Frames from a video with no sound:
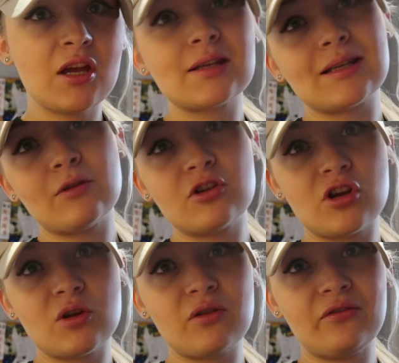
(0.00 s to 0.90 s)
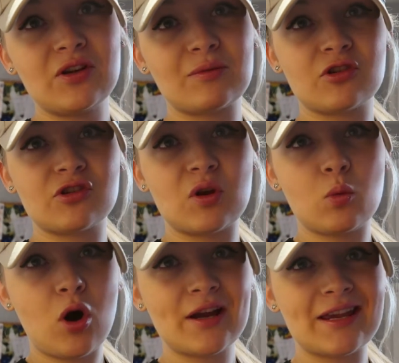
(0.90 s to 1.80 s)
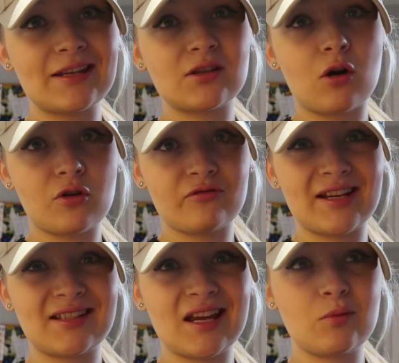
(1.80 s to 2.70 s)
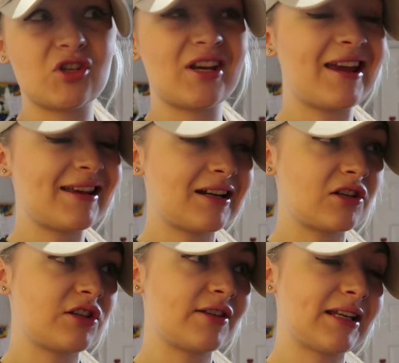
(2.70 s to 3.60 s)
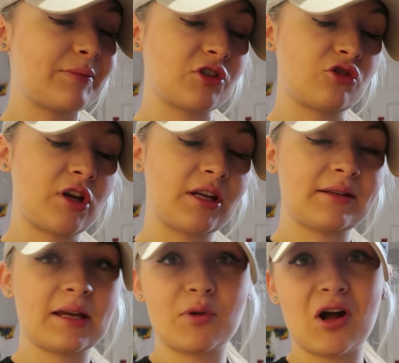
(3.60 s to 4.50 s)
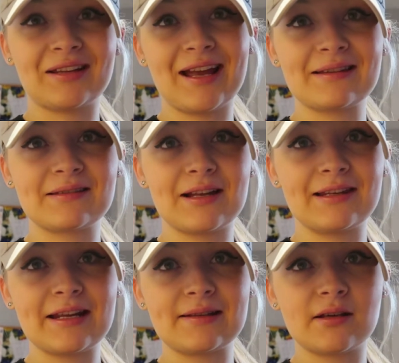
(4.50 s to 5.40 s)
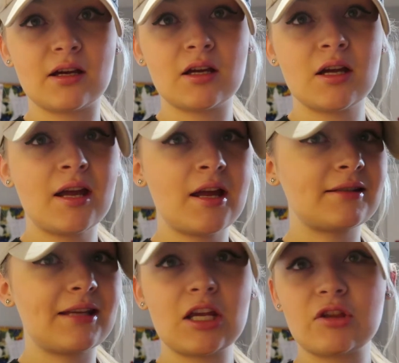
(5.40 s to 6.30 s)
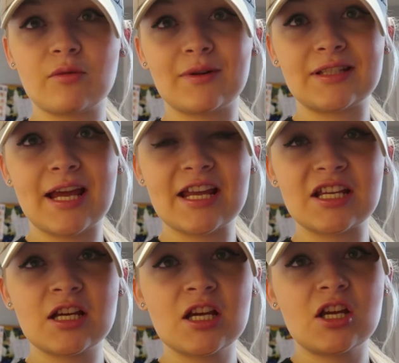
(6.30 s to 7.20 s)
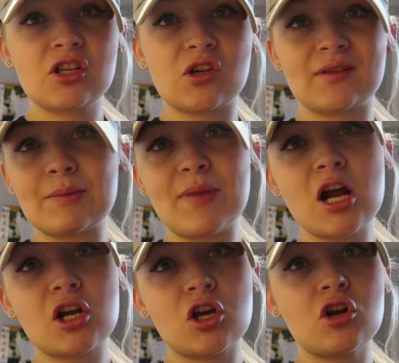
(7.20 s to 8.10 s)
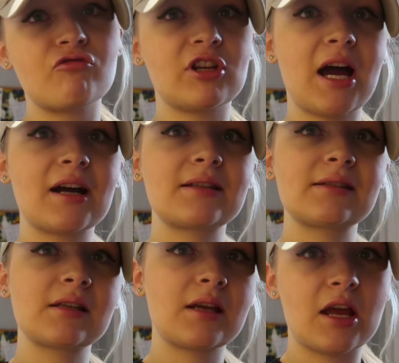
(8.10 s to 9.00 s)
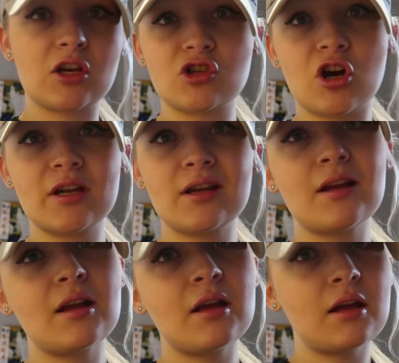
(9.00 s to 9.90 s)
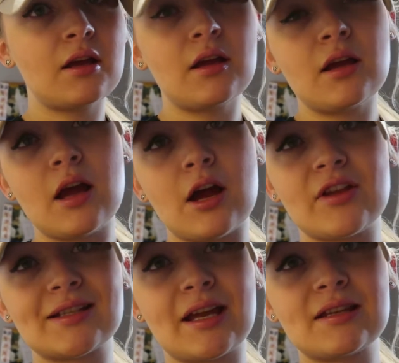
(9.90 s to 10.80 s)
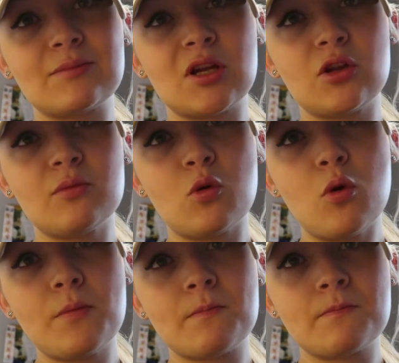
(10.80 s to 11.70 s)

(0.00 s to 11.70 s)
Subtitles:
So I'm going to show you all the food. I'm going to show you what I eat on a rest day, which is actually the same as a training day, but I'll get into that later. Take you through my day. So sit back, relax, enjoy, and let's get into meal number 1.